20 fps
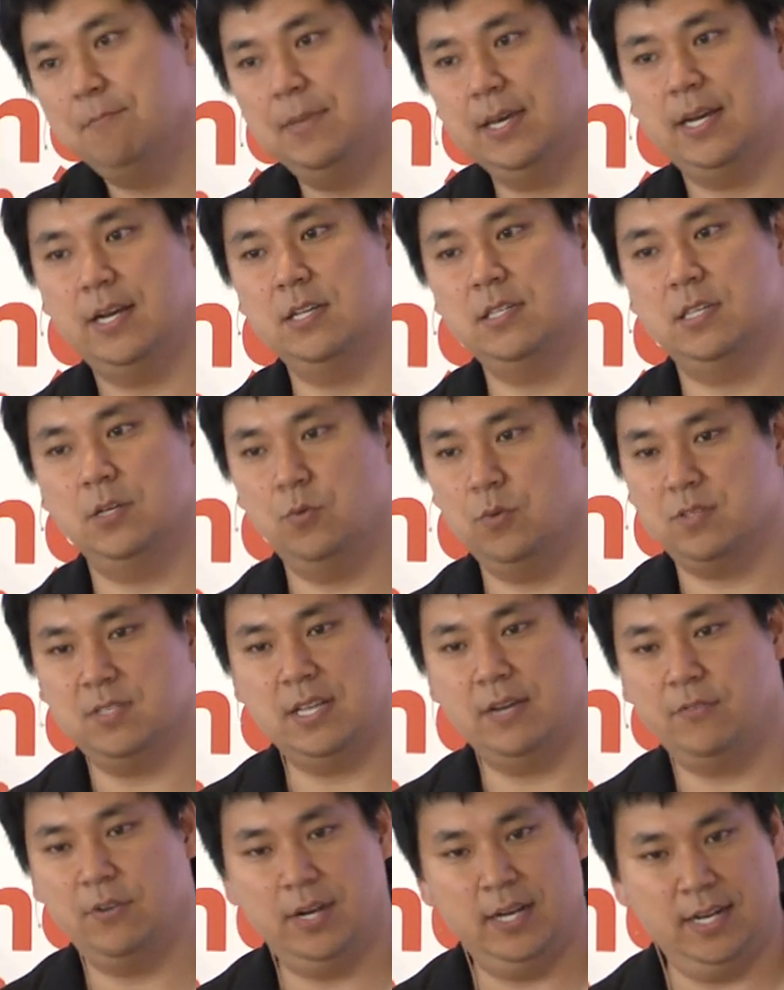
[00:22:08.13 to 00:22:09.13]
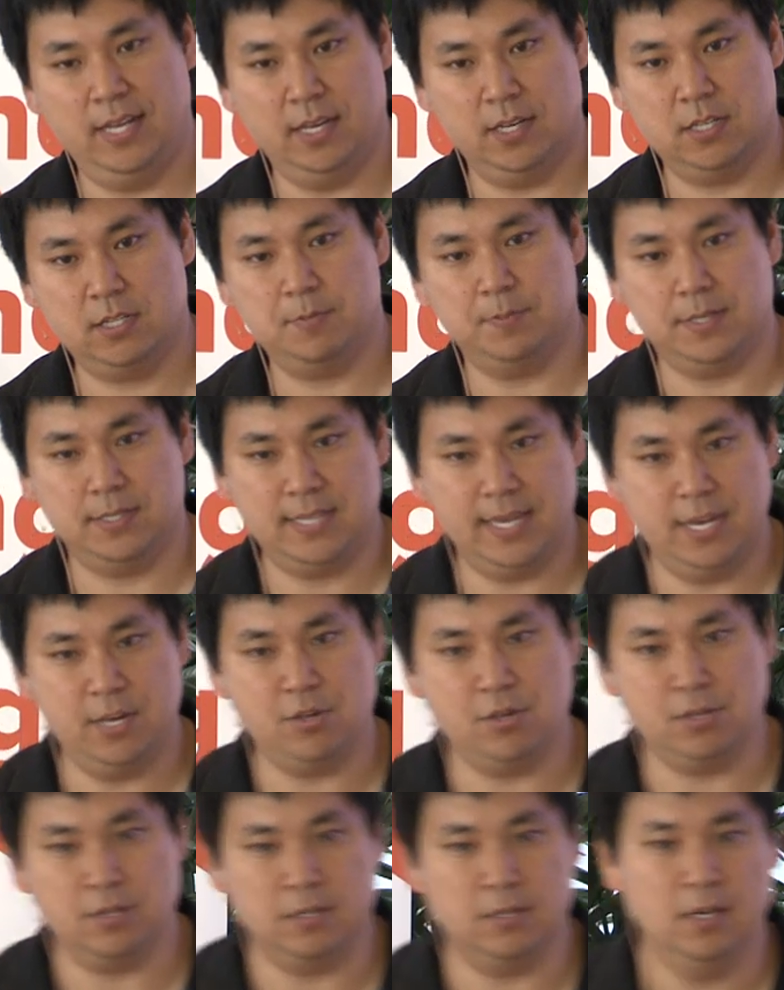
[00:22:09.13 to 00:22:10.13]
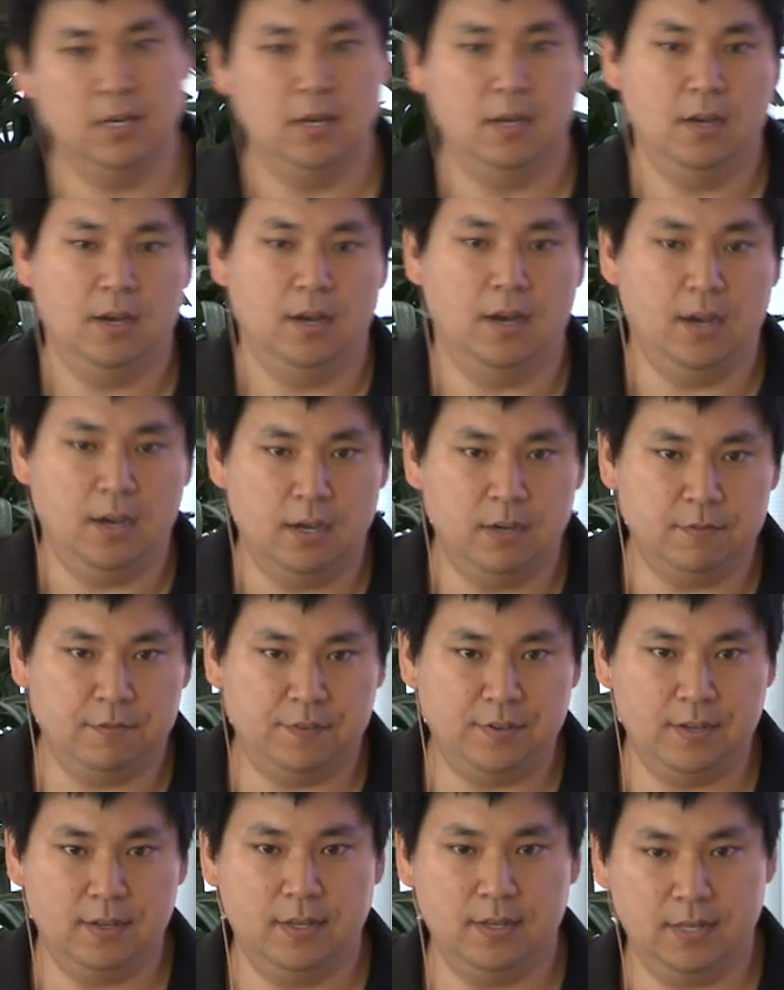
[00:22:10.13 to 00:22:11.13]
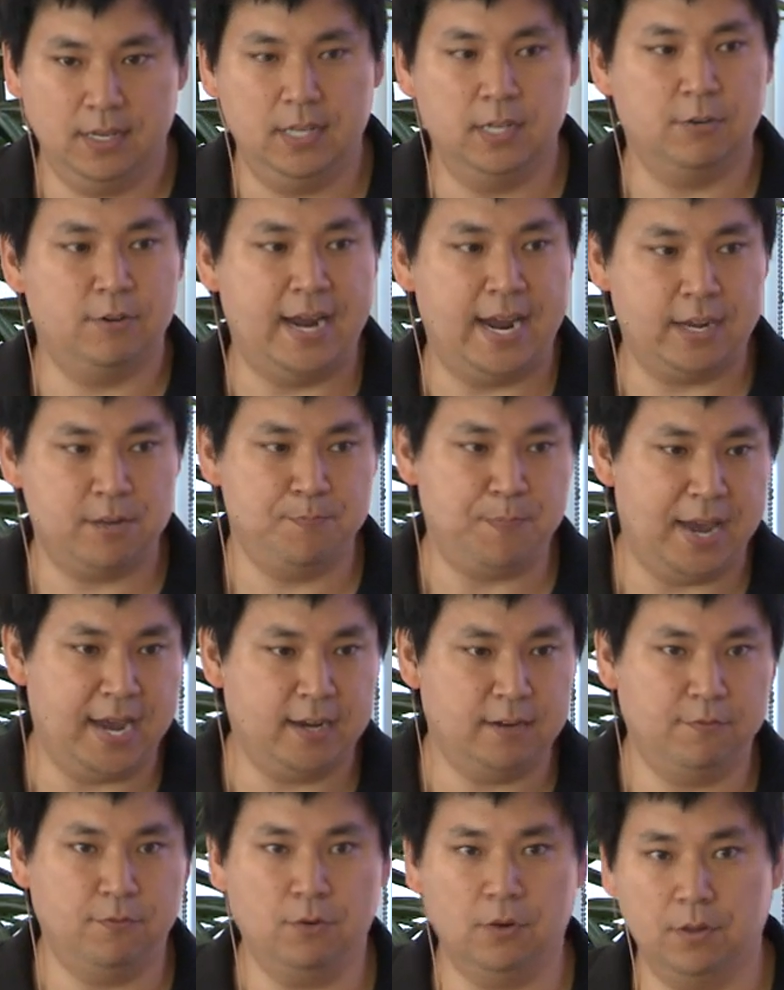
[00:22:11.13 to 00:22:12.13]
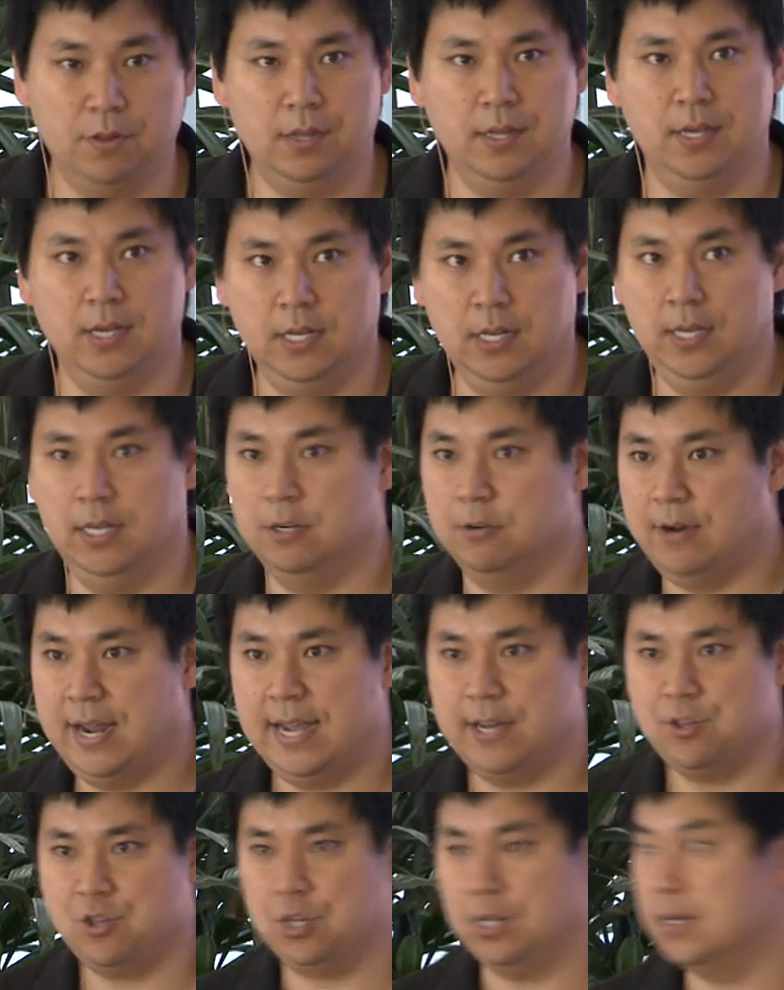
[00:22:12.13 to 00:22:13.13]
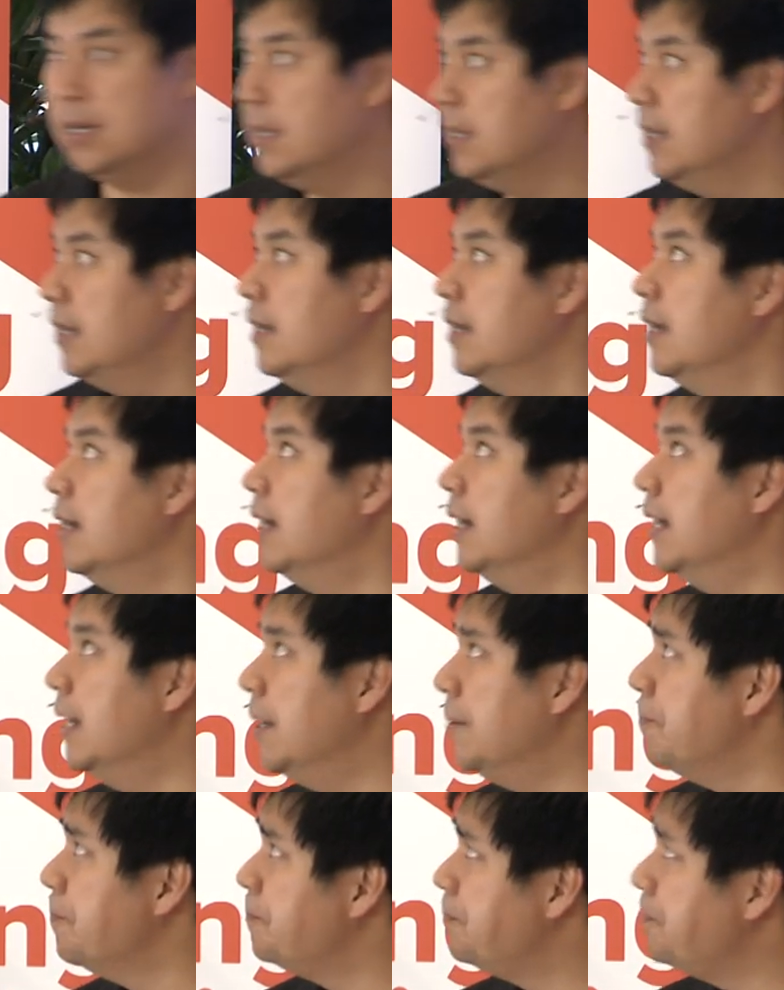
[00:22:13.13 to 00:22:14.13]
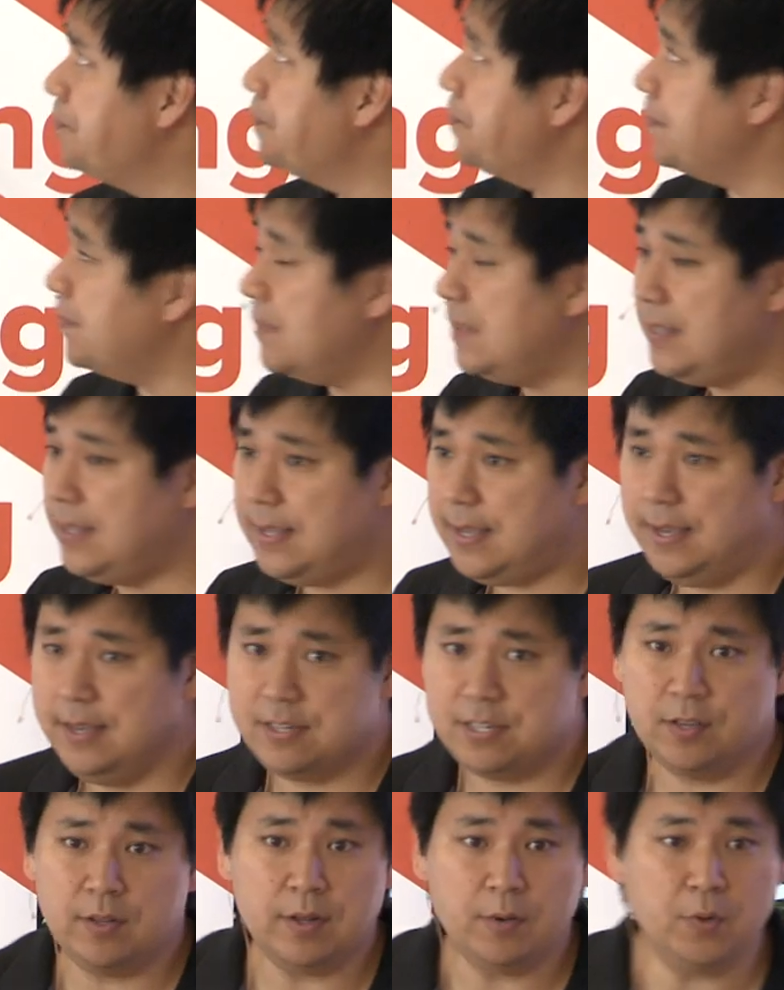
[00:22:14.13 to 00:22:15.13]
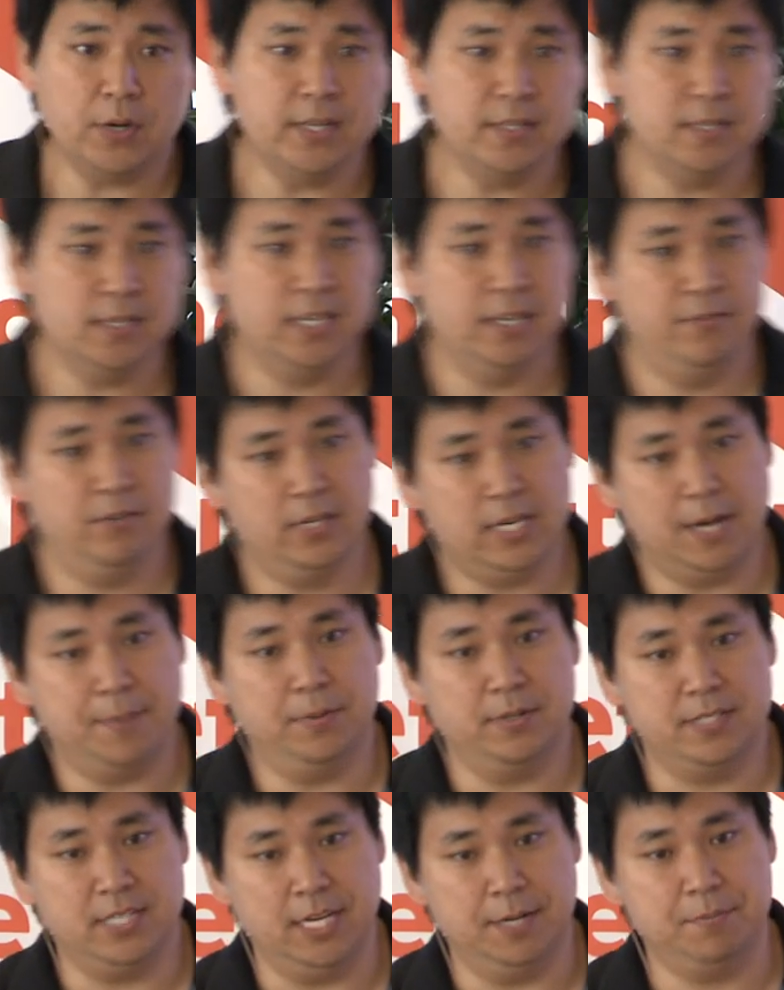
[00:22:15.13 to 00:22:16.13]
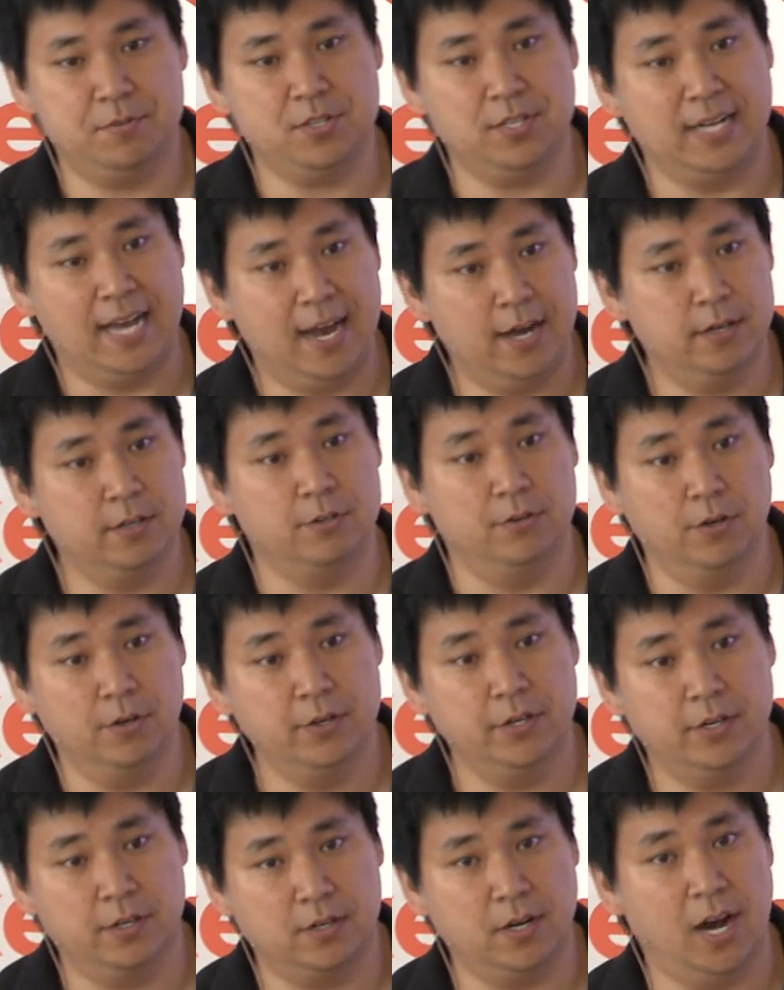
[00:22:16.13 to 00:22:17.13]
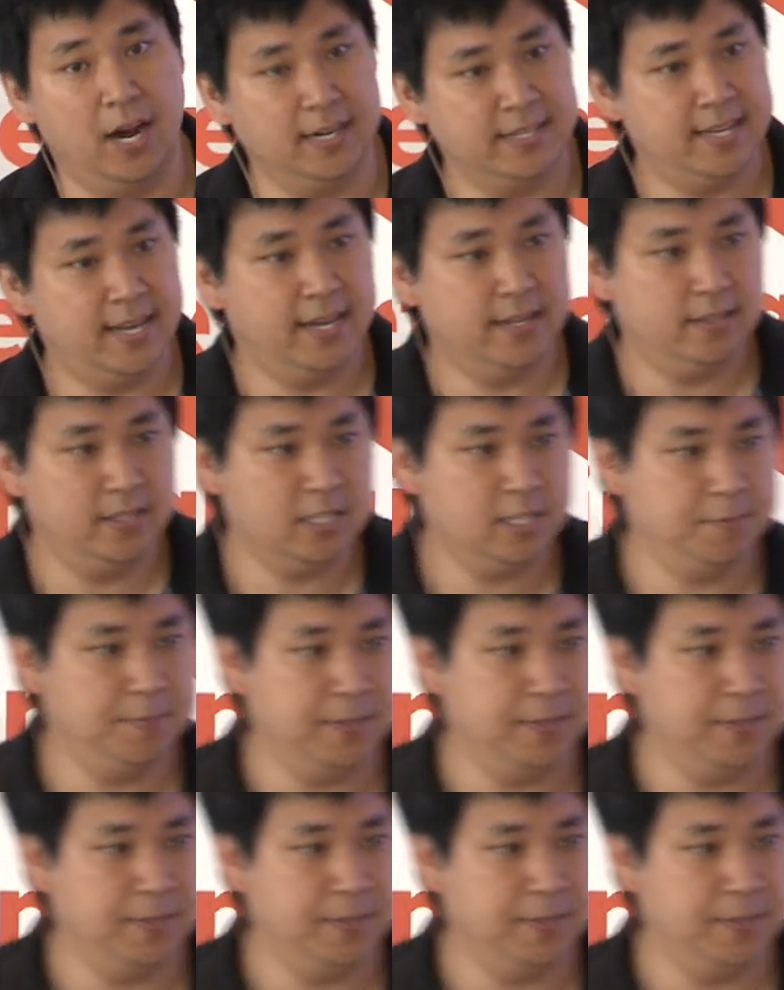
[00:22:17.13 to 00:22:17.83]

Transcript: because there was never any expectation of interact back and forth interaction. Um, so I wanted to give you a couple tips on how to grow your contact list